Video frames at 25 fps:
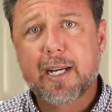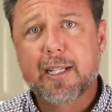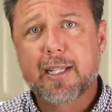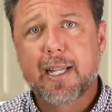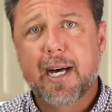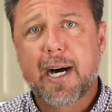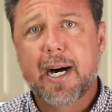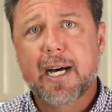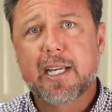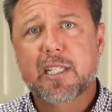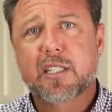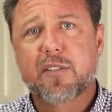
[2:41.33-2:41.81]

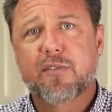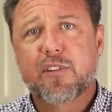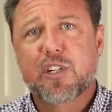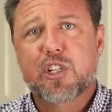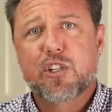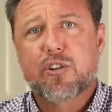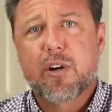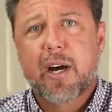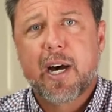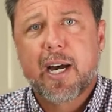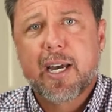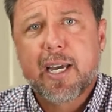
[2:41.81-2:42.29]
class of
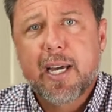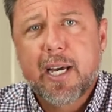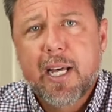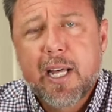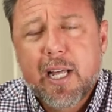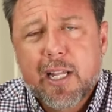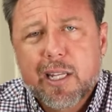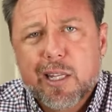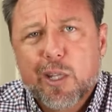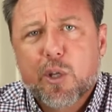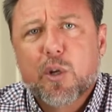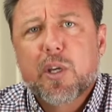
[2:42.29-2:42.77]
Australia,
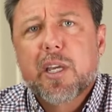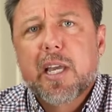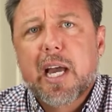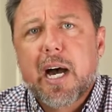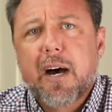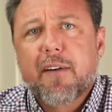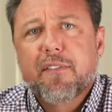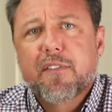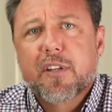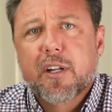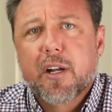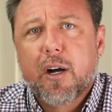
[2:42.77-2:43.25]
looking
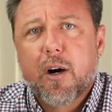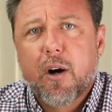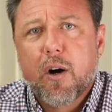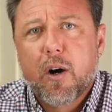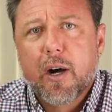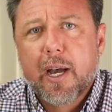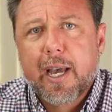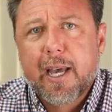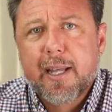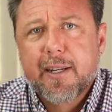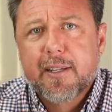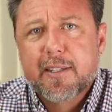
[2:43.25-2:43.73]
after the
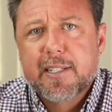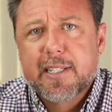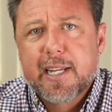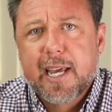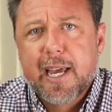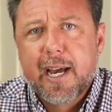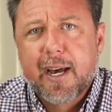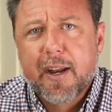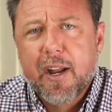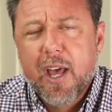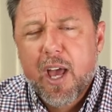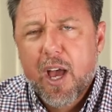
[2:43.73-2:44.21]
high end of
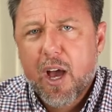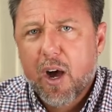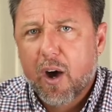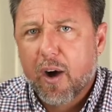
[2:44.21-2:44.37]
town.